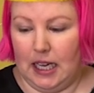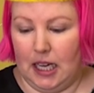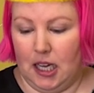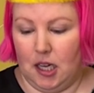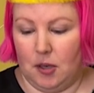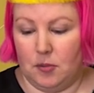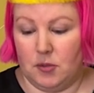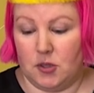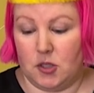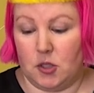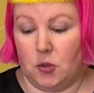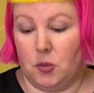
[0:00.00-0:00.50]

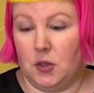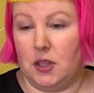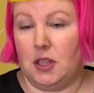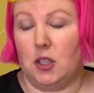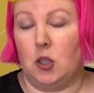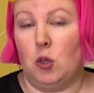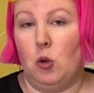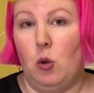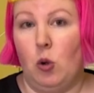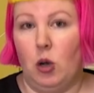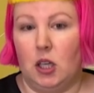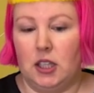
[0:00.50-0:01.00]
So with the
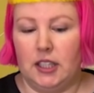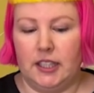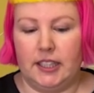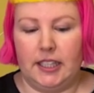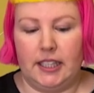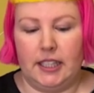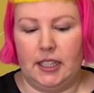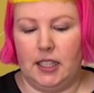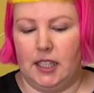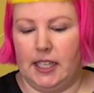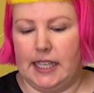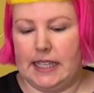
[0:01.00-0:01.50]

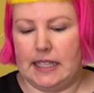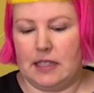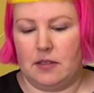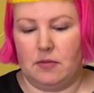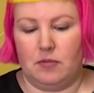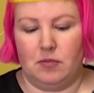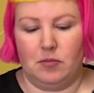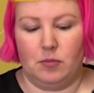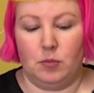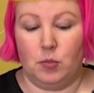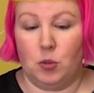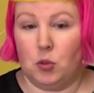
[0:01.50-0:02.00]
quality, it's
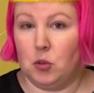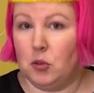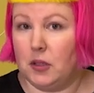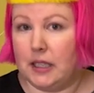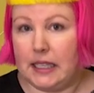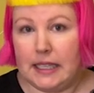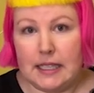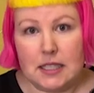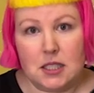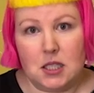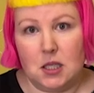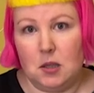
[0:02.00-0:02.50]

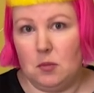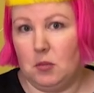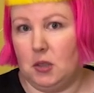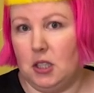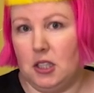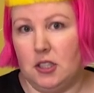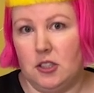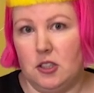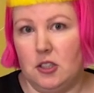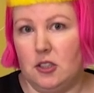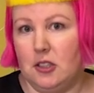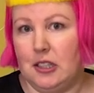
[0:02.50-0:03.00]
pretty
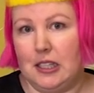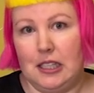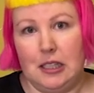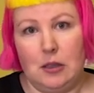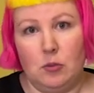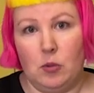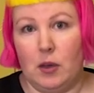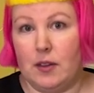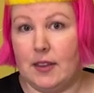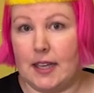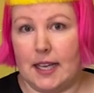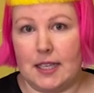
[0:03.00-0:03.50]
similar to the
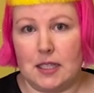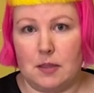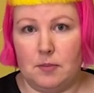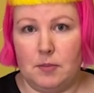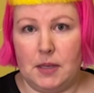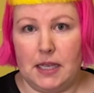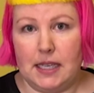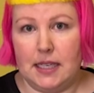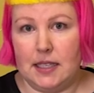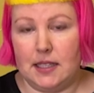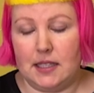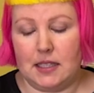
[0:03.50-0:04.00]
1000
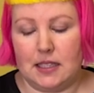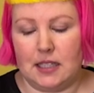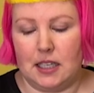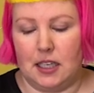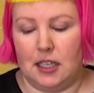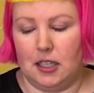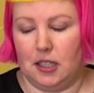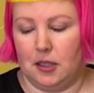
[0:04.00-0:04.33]
piece.